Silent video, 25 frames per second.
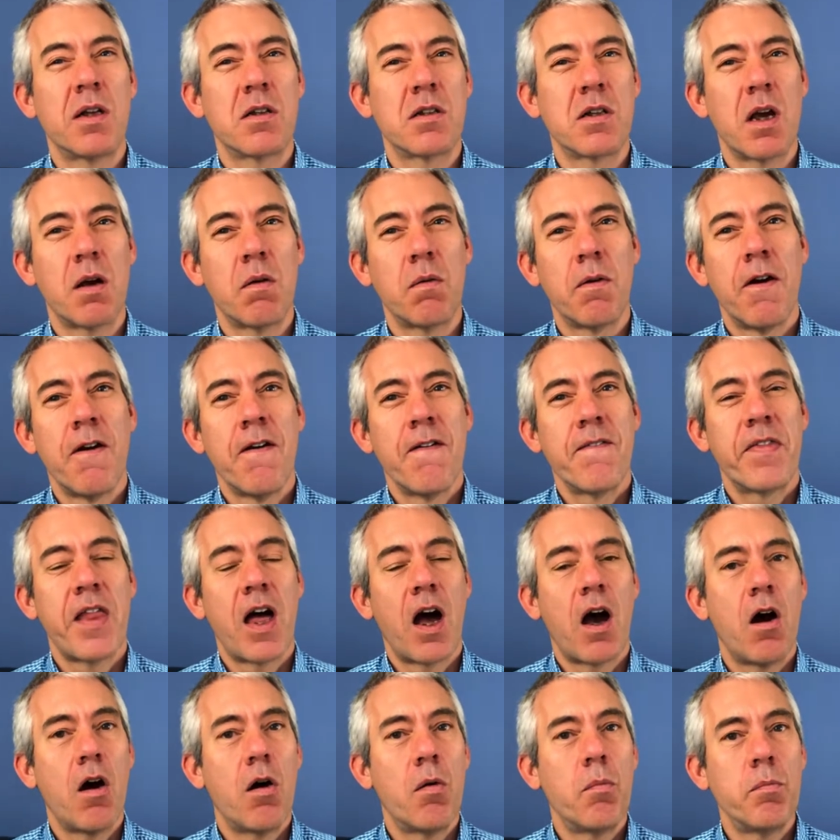So
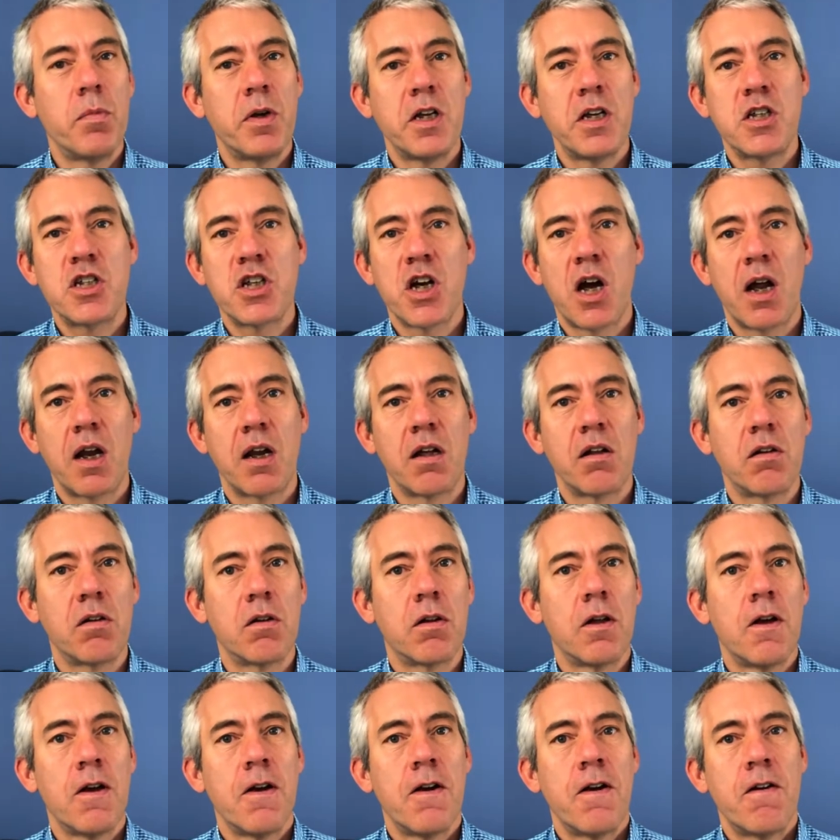that omni-channel
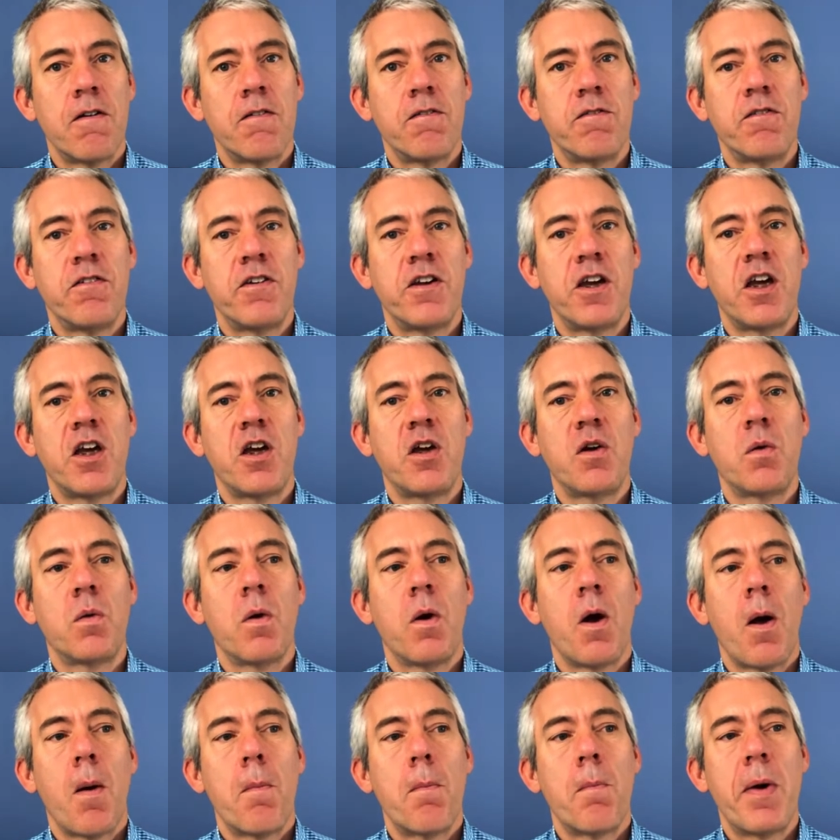view
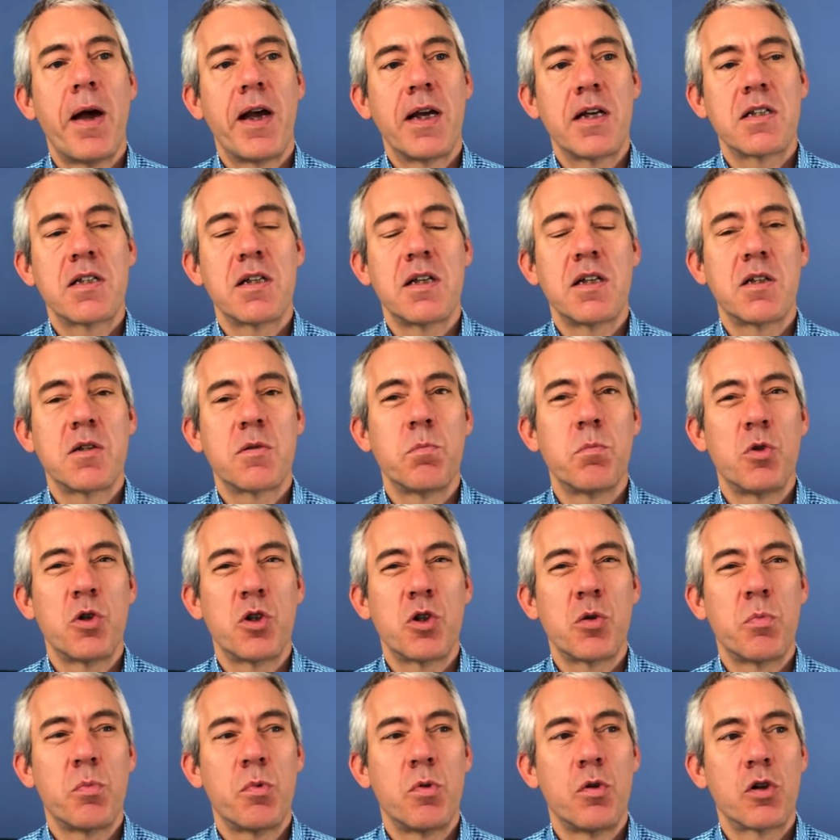makes things
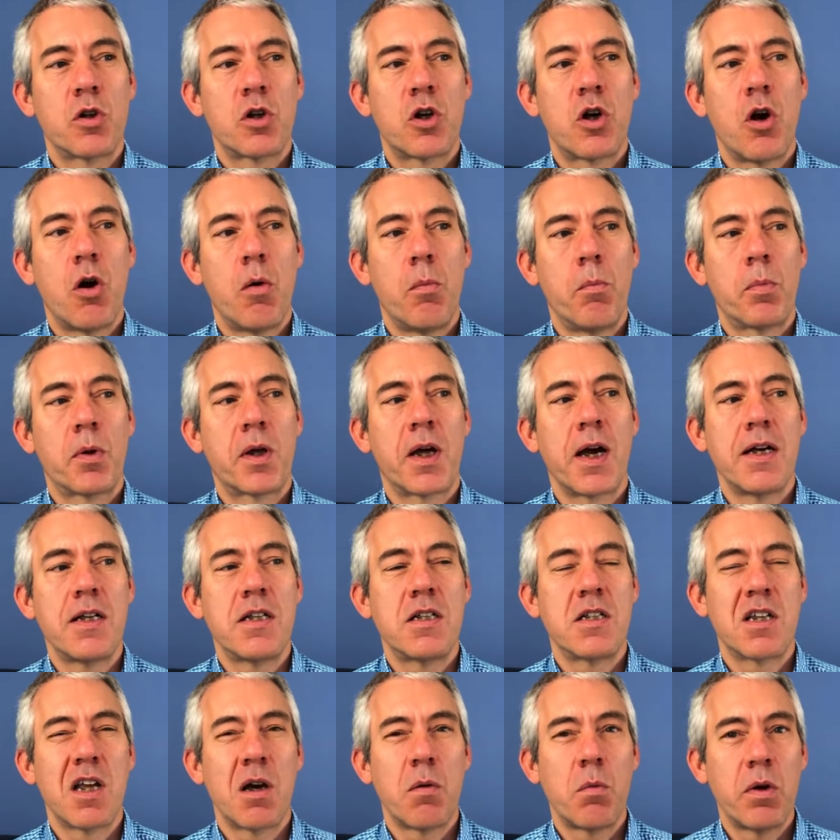much more complicated,
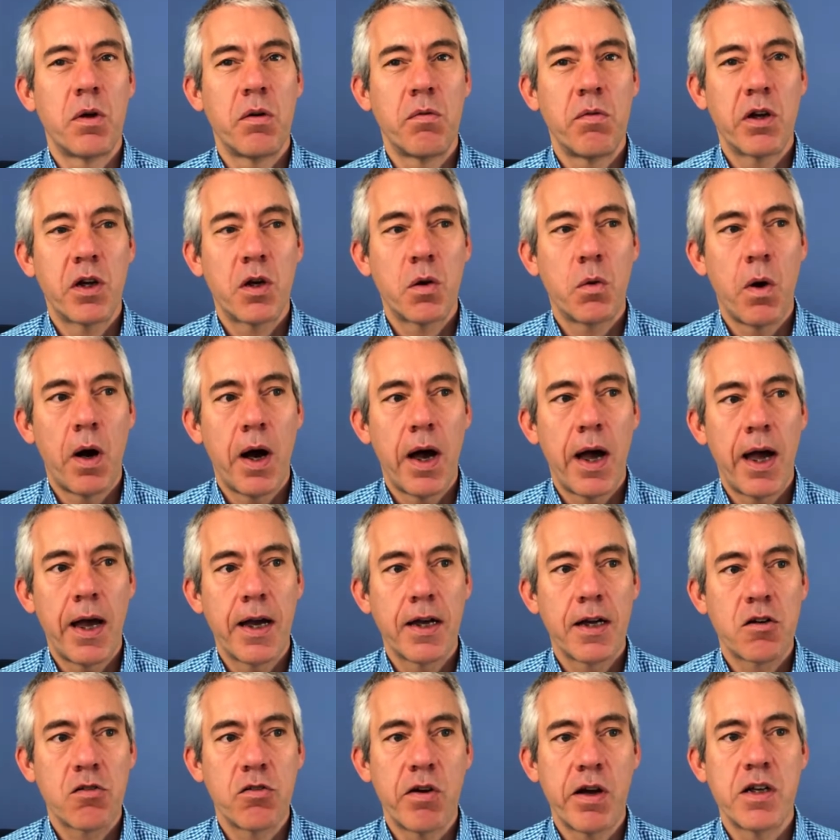so we require
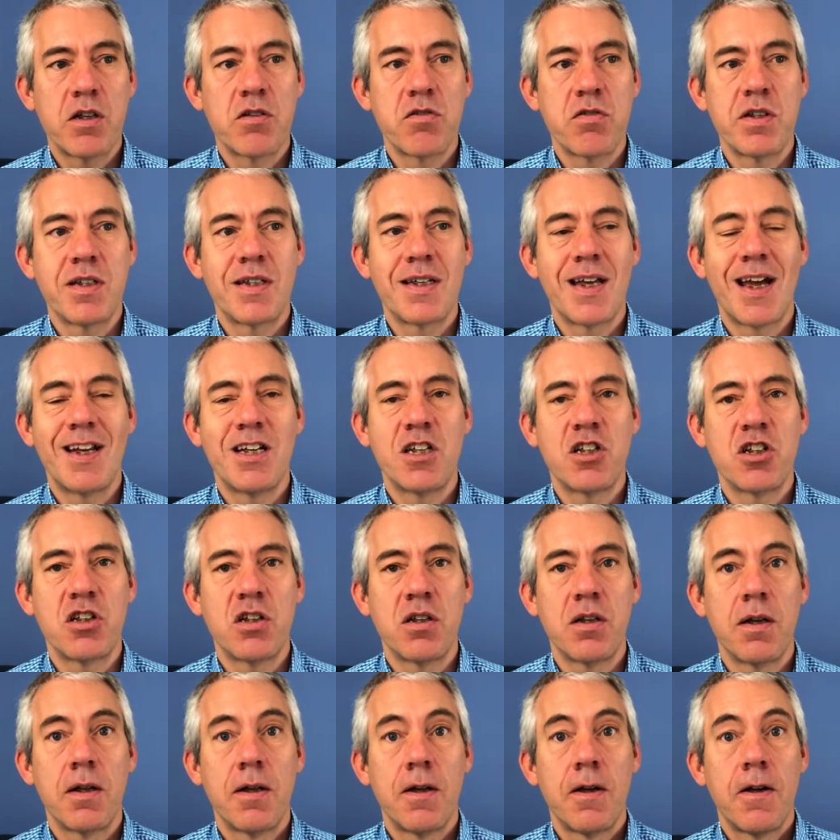greater
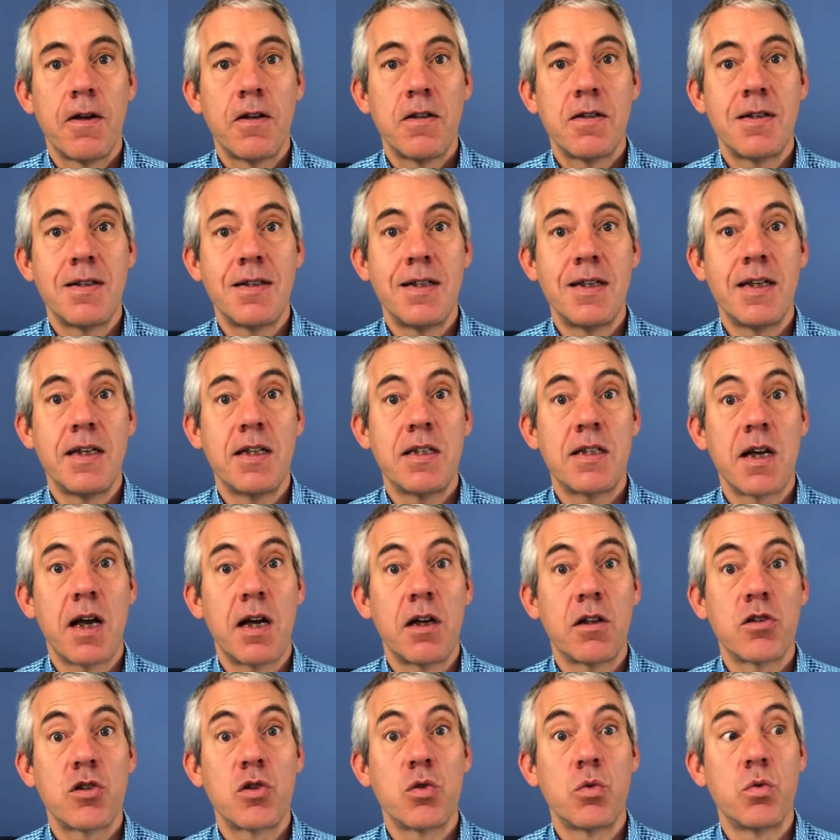attention to
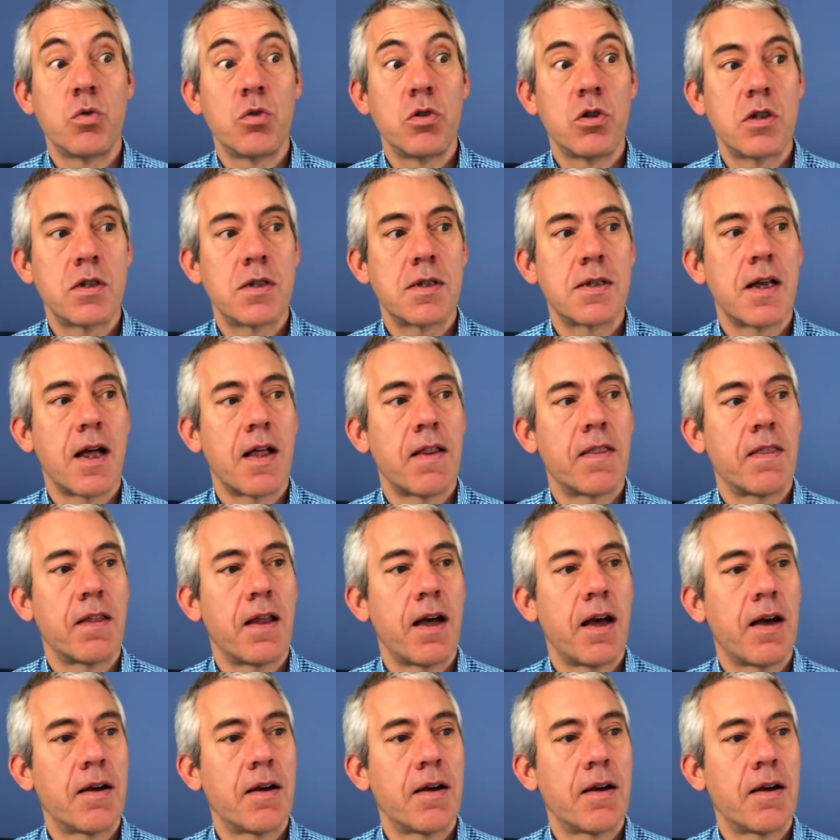detail to understand